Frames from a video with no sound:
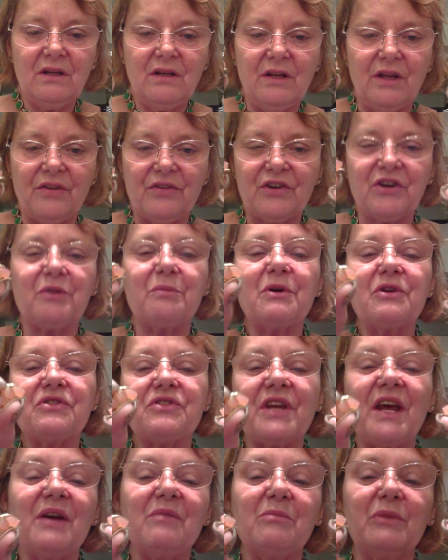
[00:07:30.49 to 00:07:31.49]
the
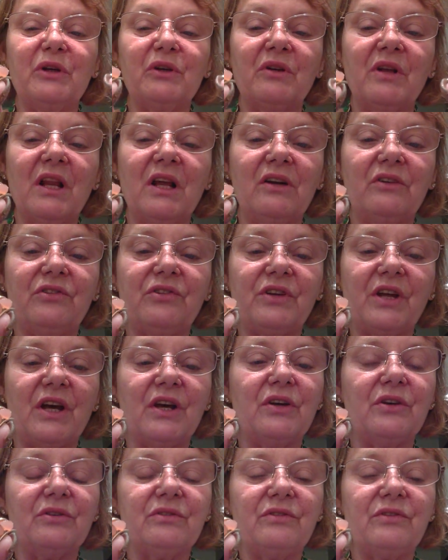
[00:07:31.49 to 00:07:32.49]
thermoset moon glow
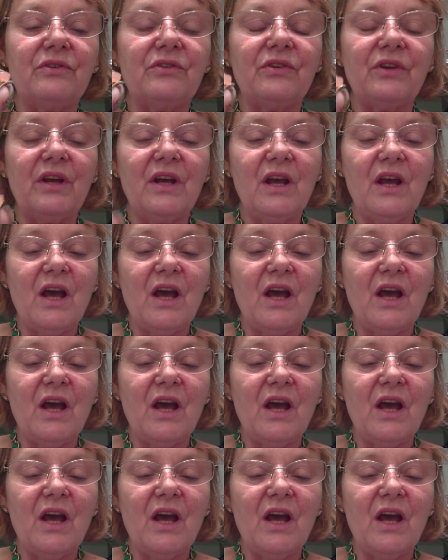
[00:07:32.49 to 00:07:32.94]
stones.